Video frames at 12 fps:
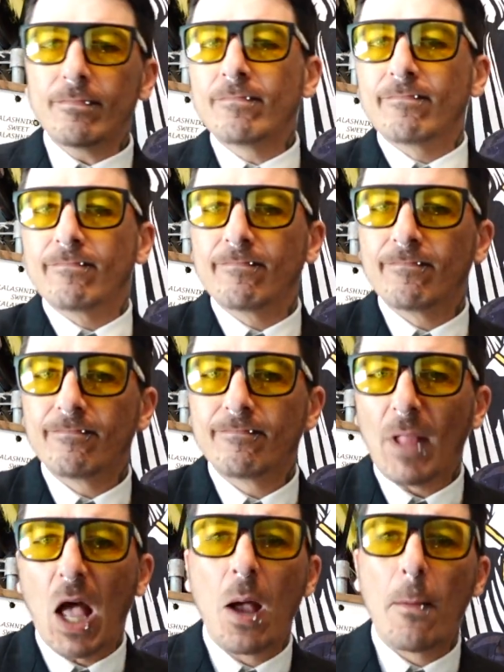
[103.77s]
Hmm.
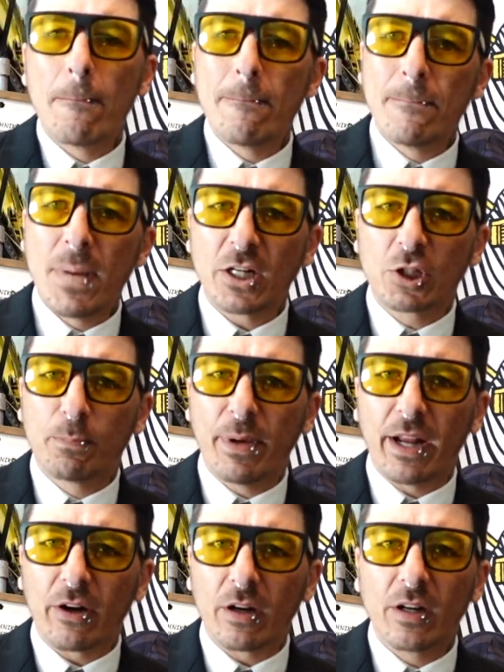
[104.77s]
Much
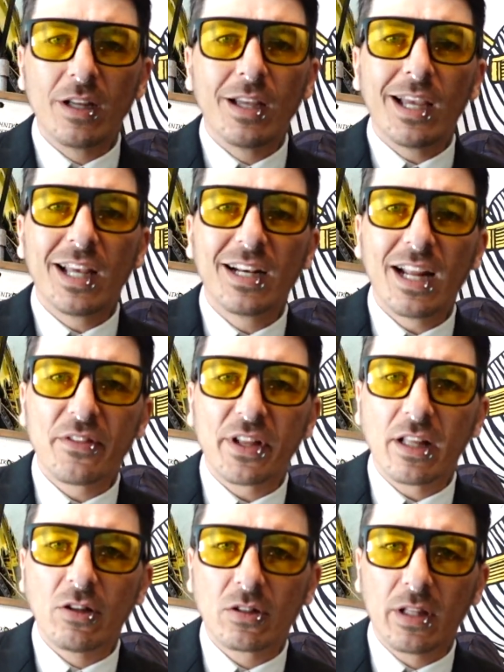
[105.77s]
better. And now that
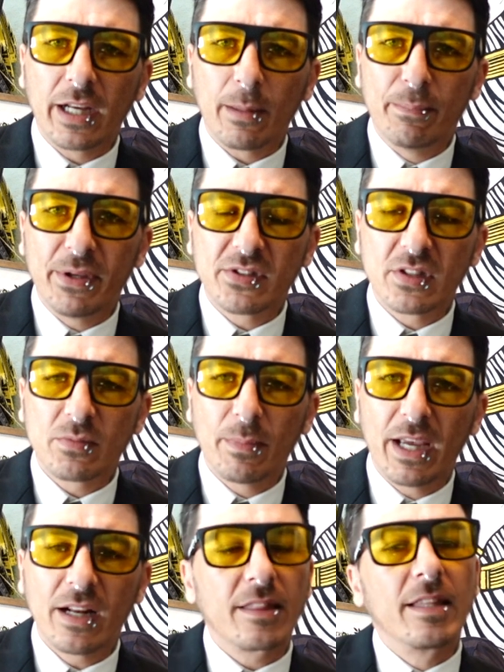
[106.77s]
I look like a
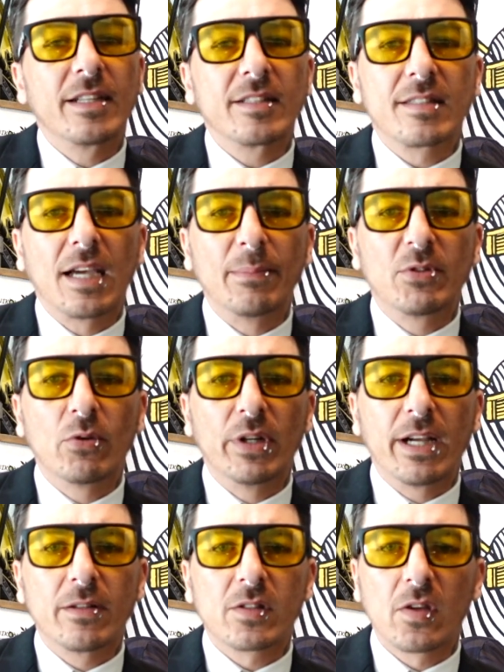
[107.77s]
businessman, I think it's time to
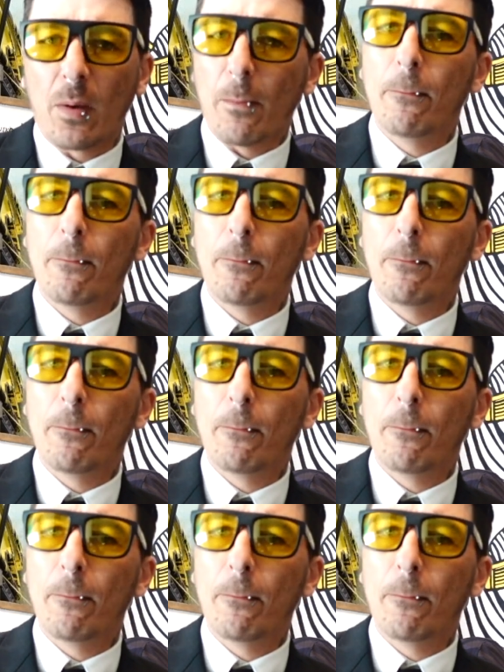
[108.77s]
announce